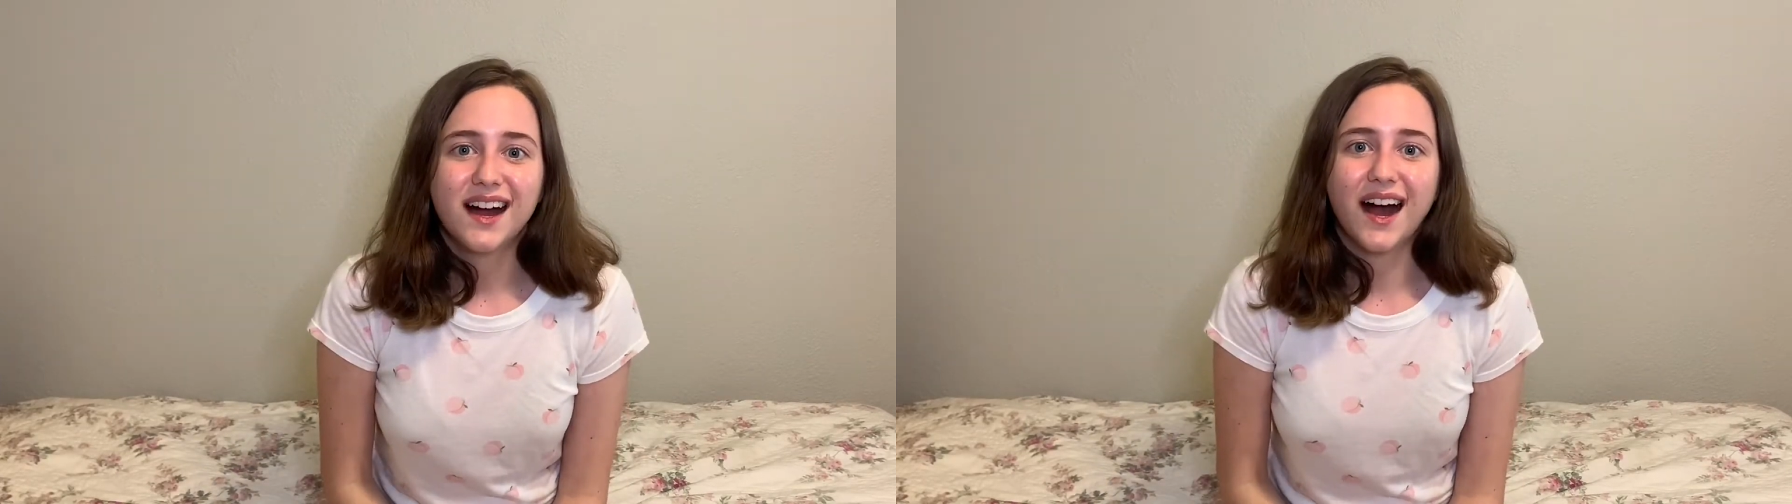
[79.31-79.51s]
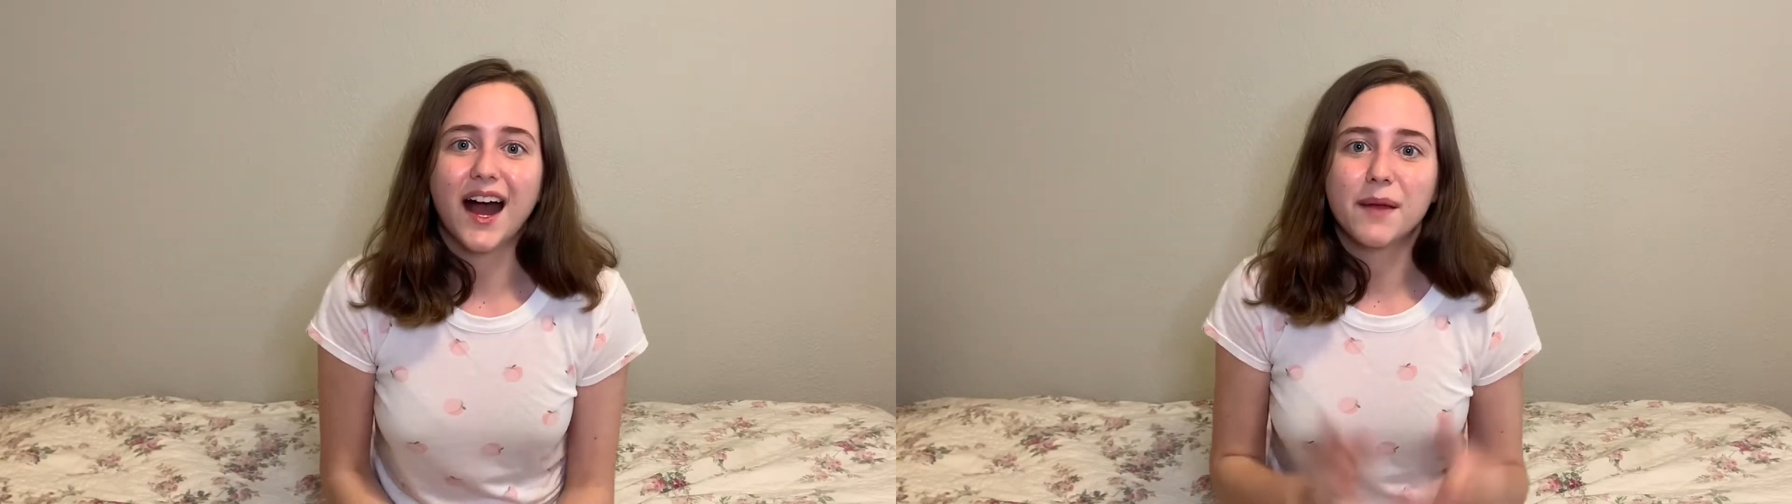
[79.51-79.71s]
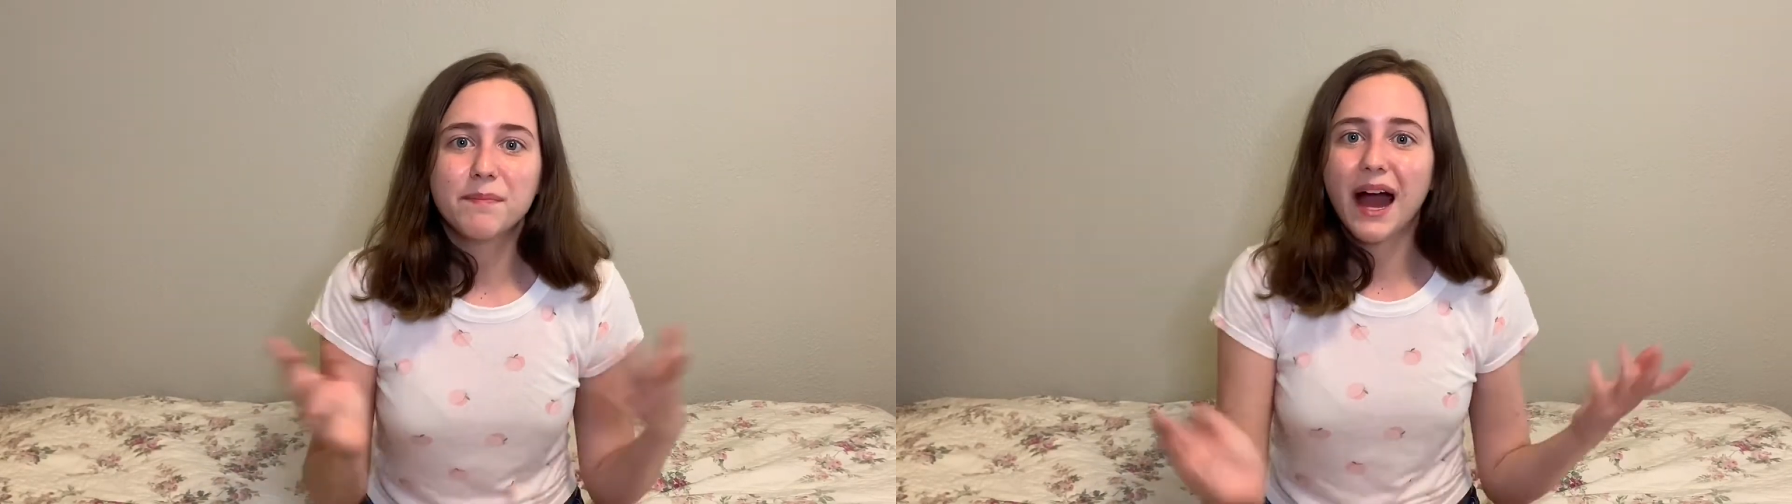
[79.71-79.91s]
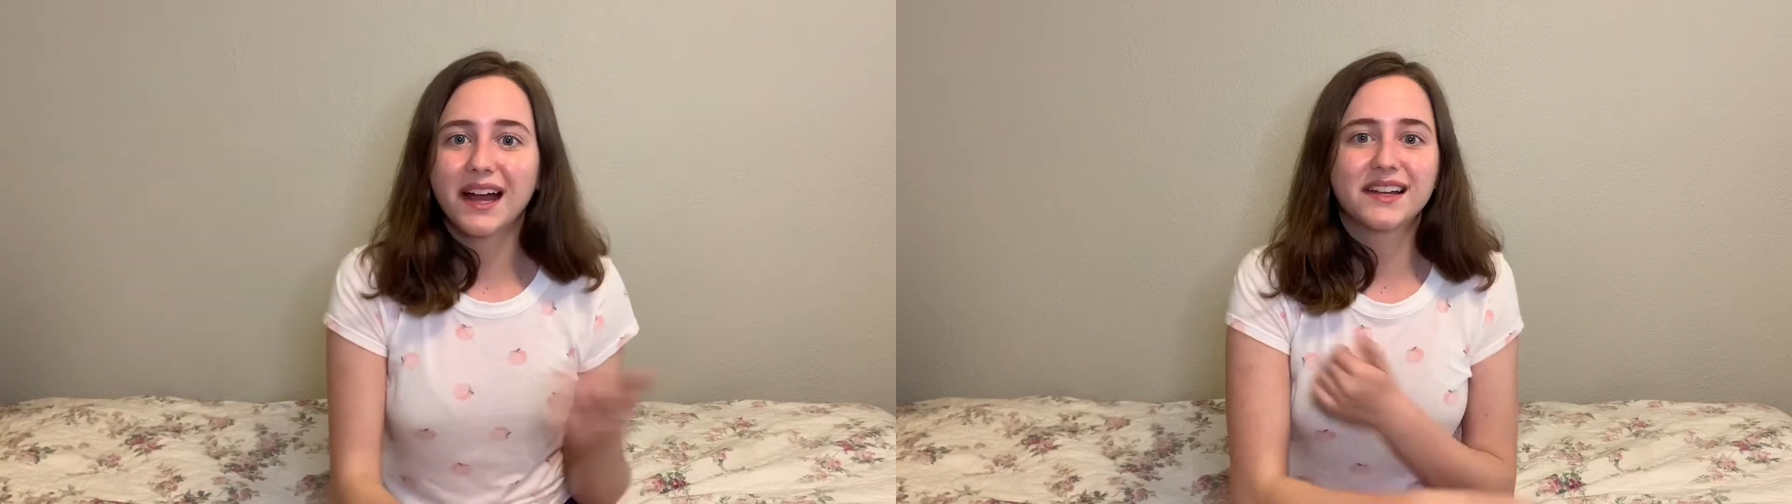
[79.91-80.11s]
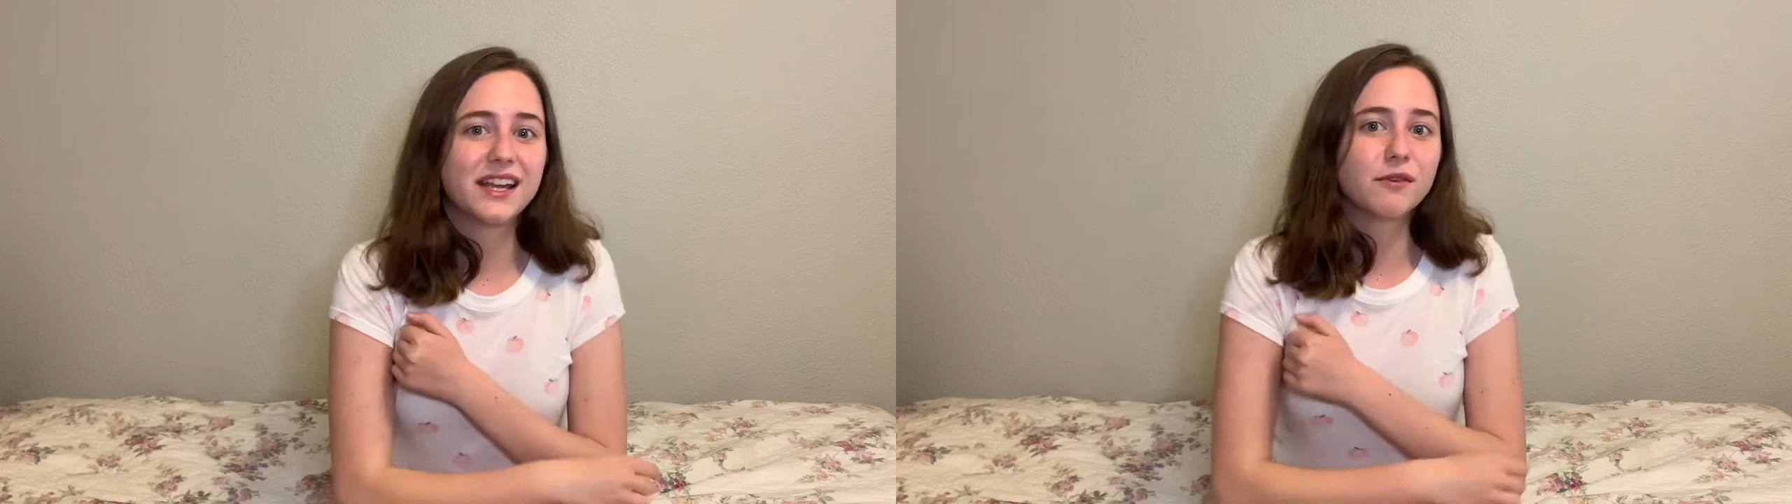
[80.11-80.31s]
I
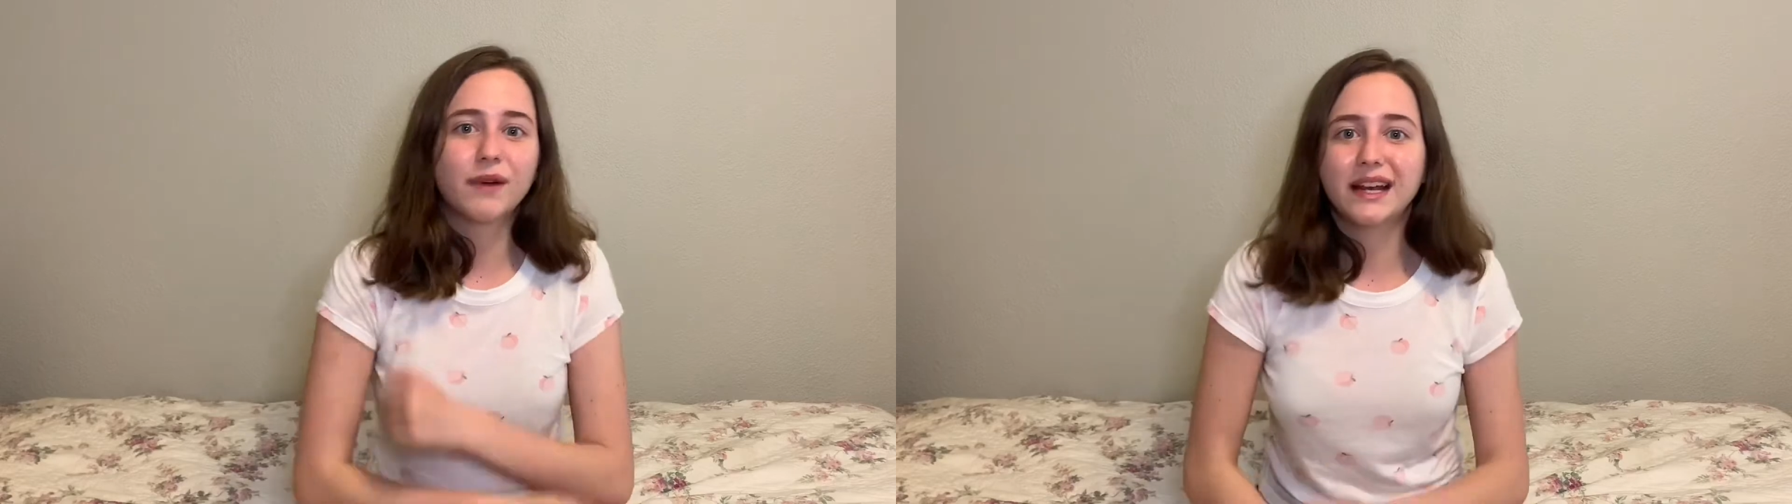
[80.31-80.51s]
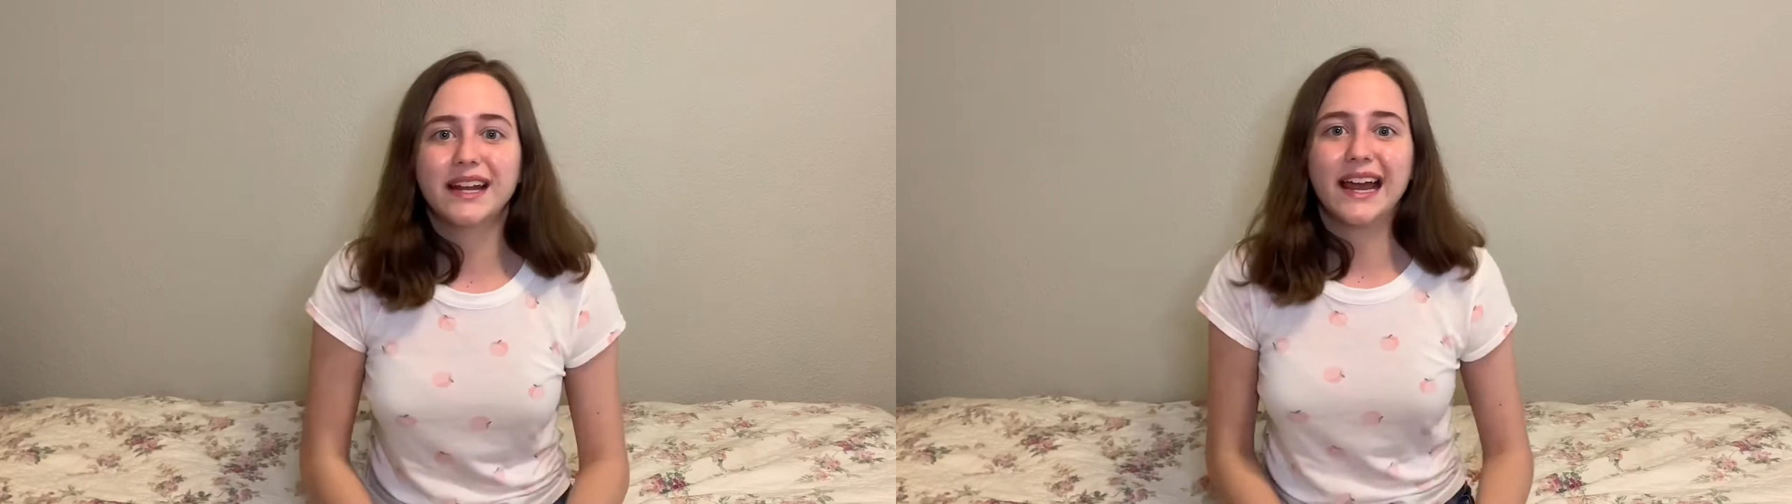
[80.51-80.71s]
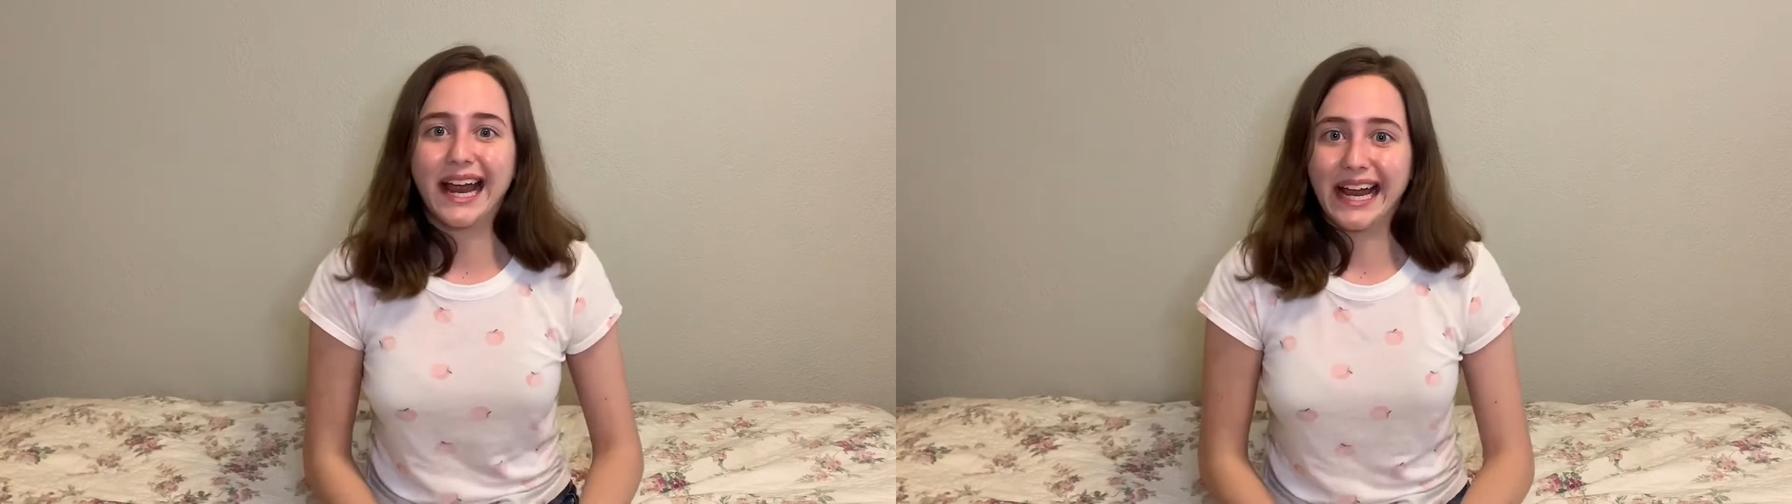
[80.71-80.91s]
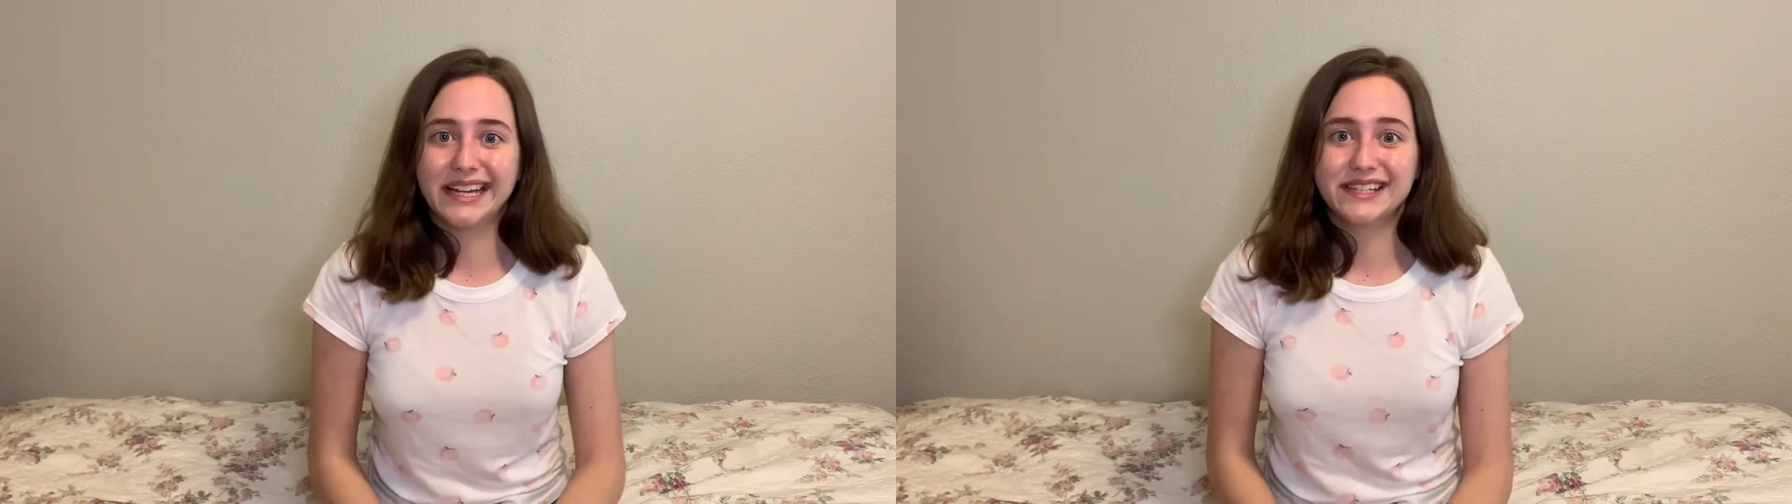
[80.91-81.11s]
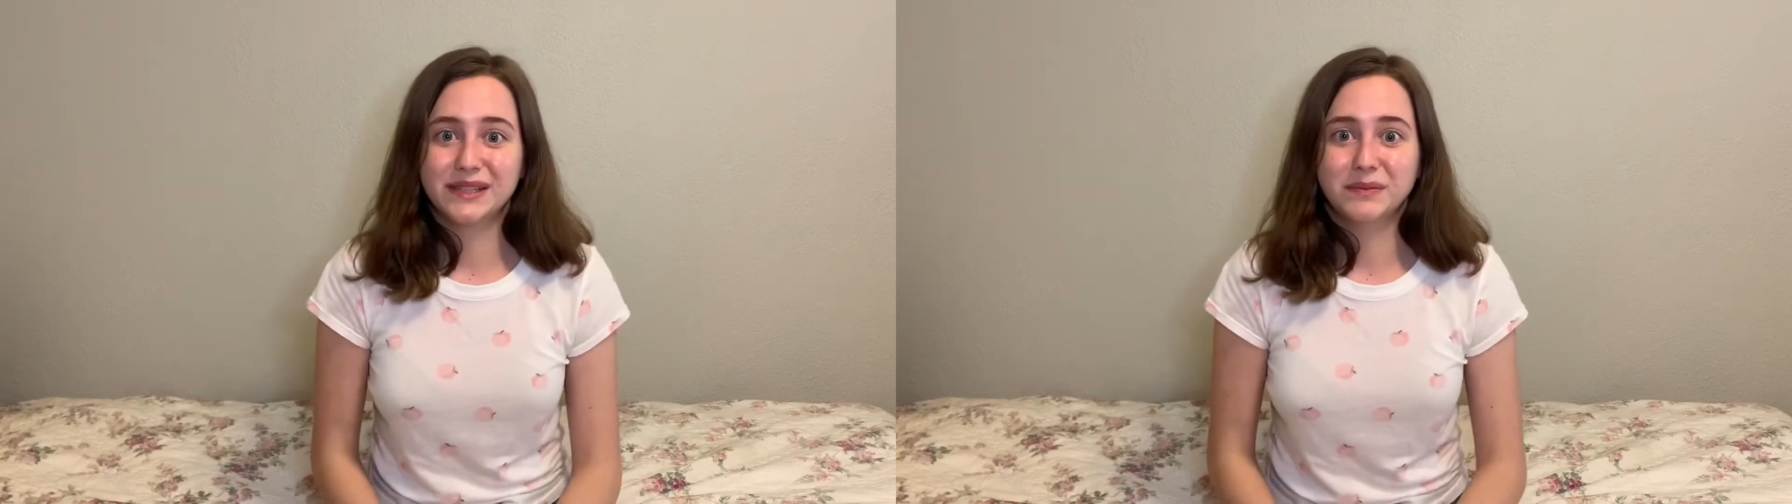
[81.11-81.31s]
pack, get ready,
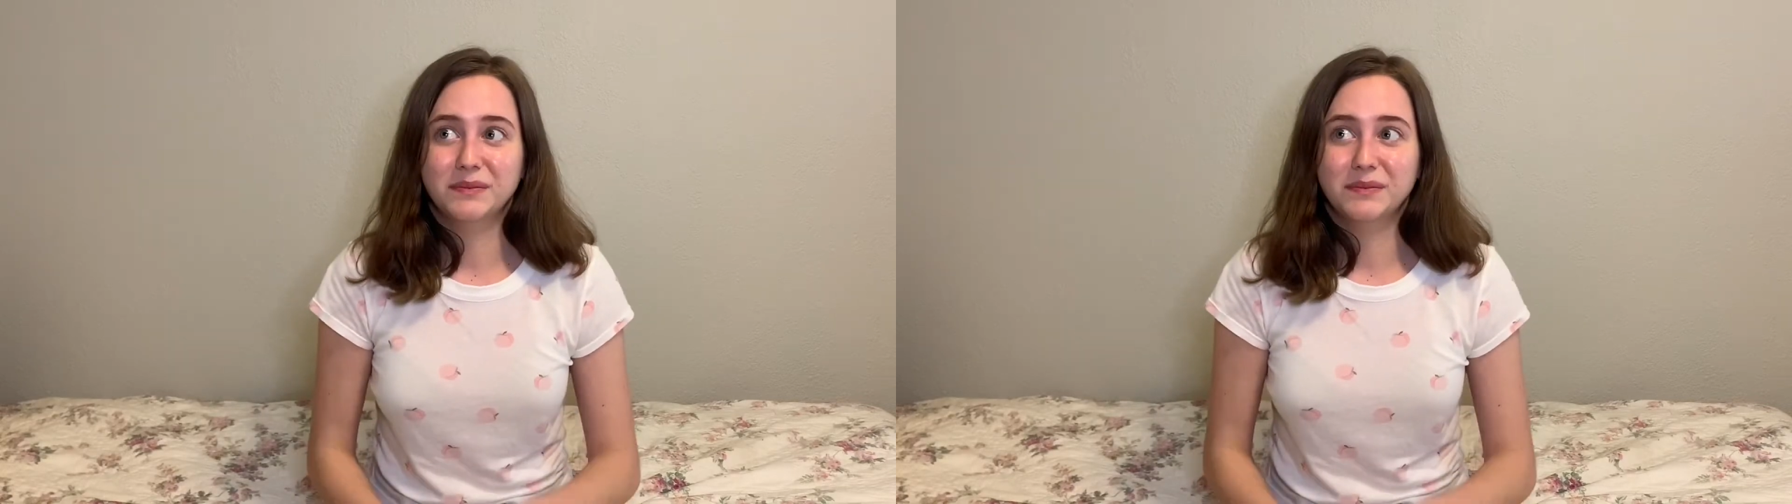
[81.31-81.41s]
and